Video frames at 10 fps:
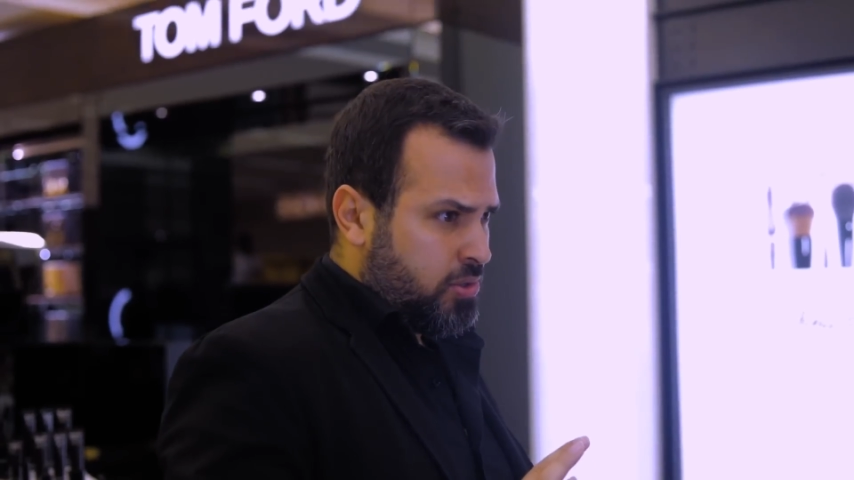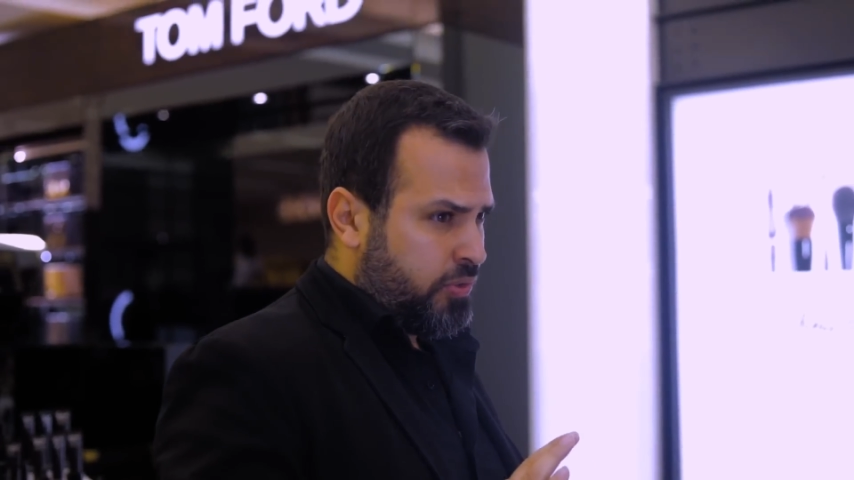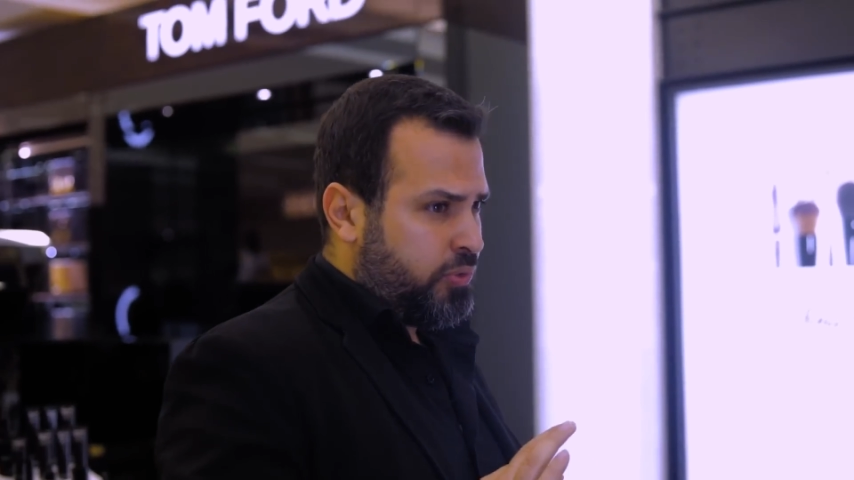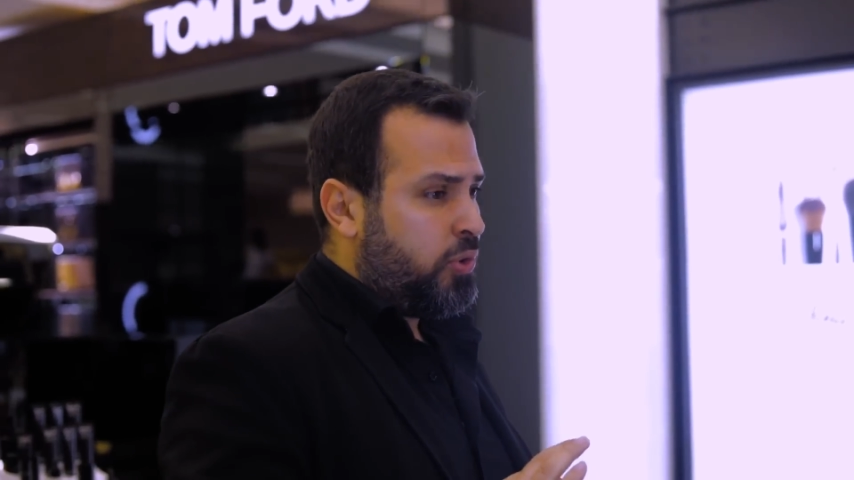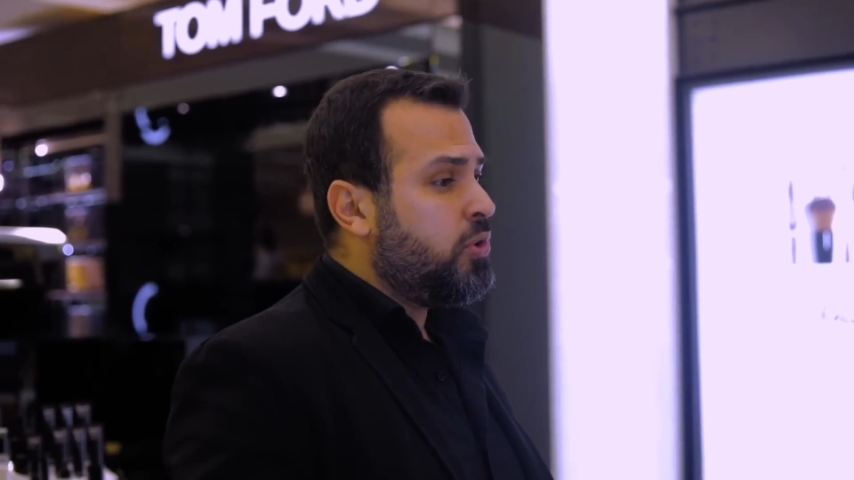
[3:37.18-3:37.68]
the
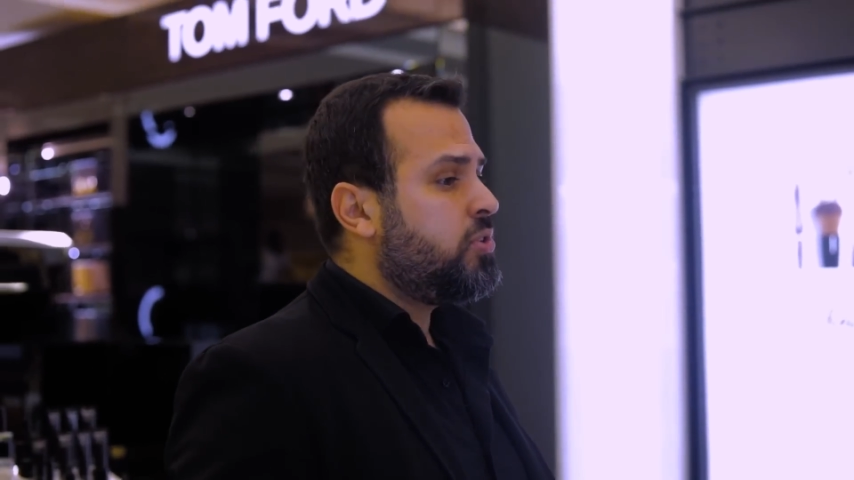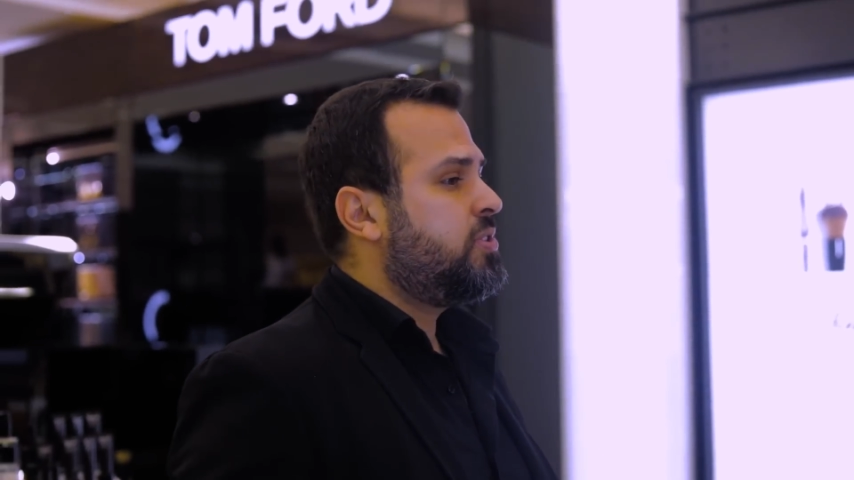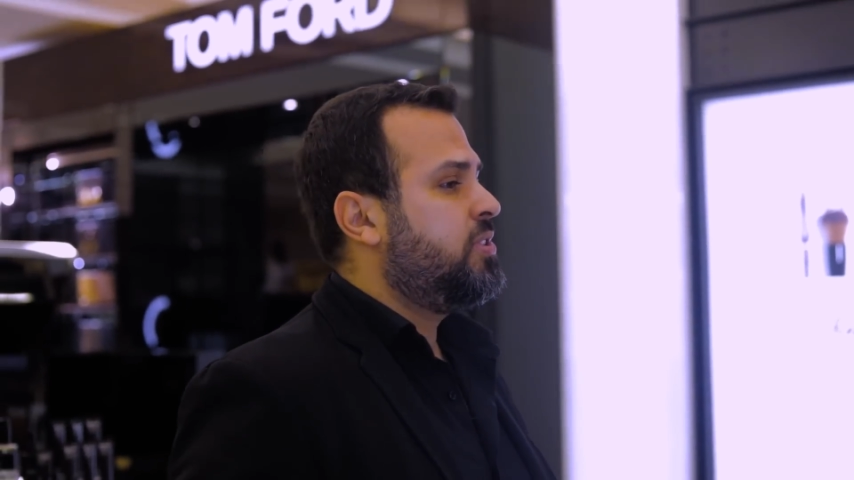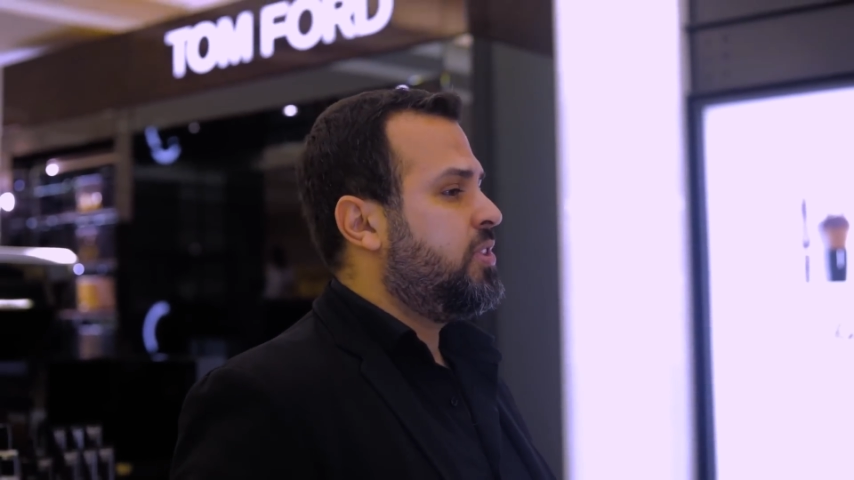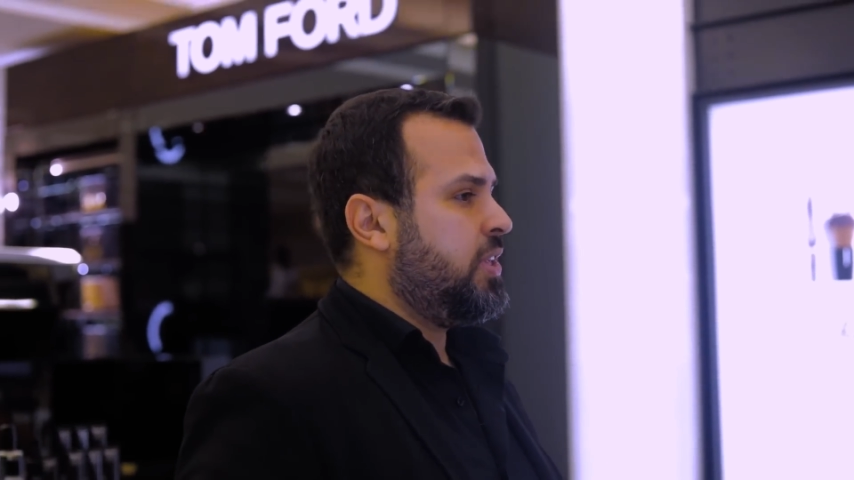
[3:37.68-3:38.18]

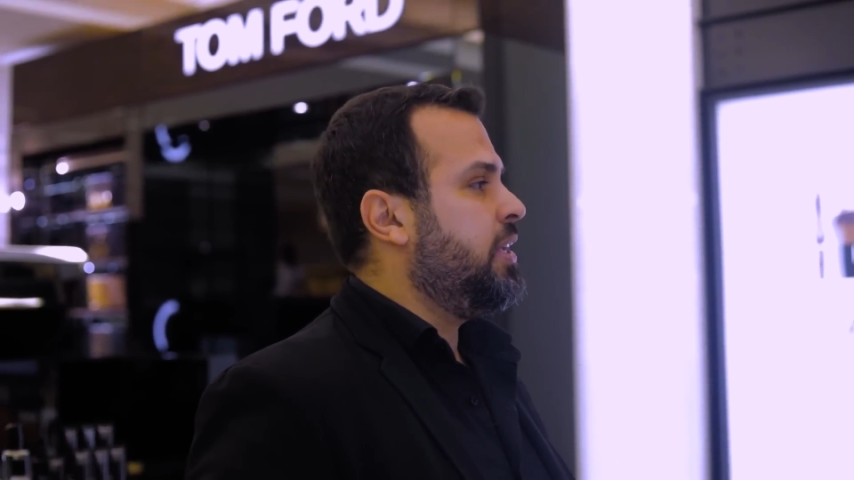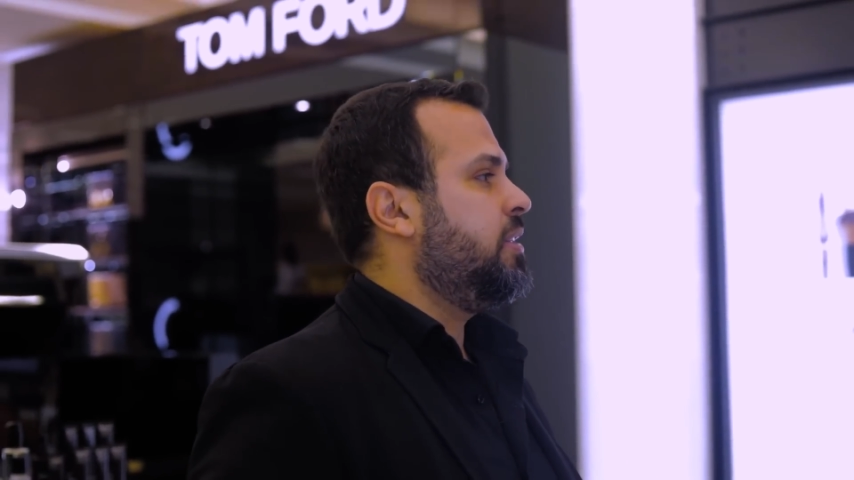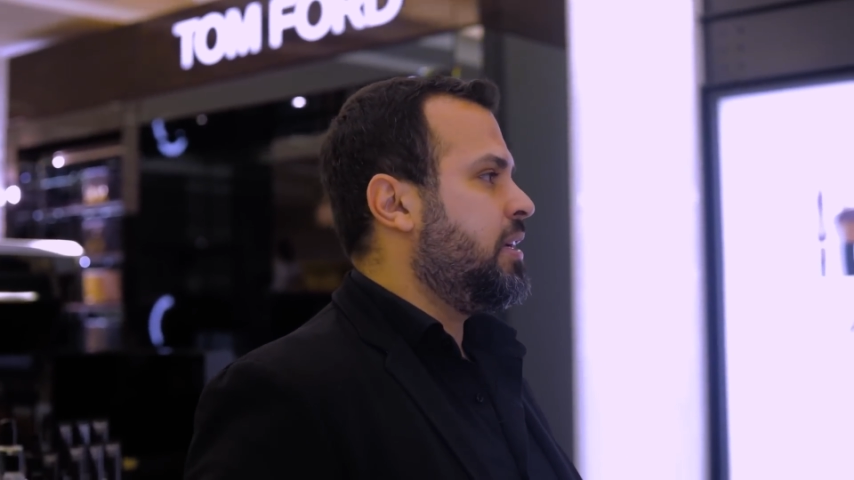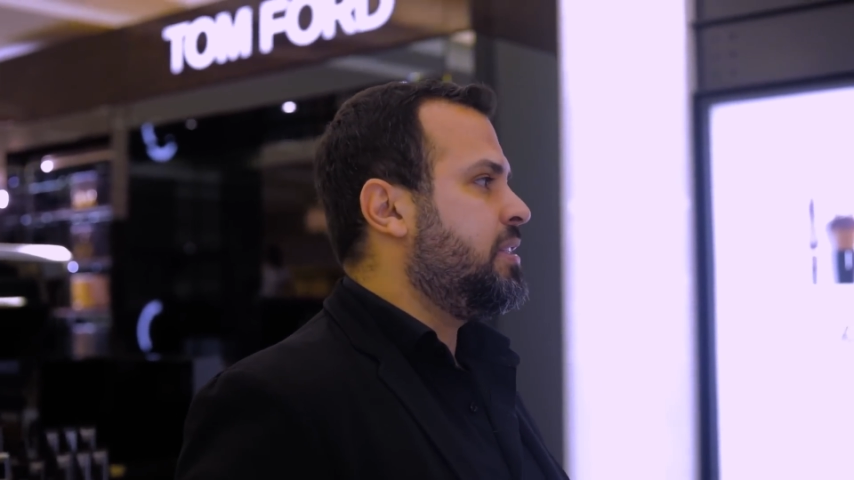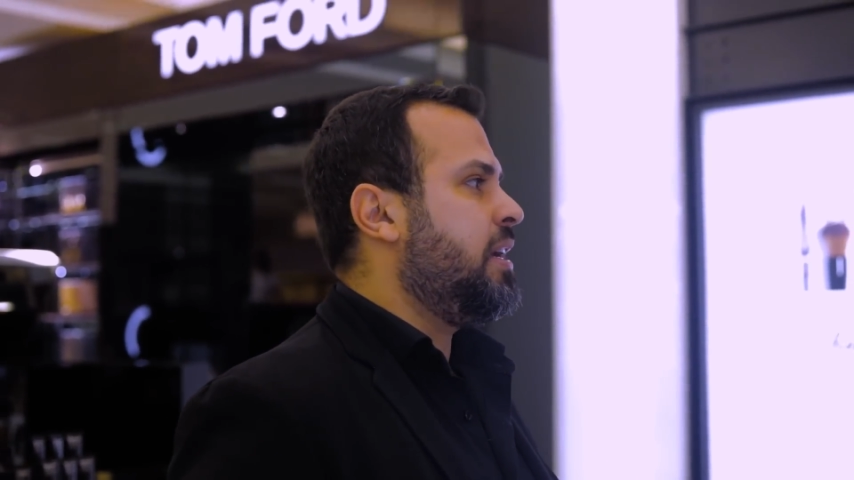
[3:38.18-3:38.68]
first thing that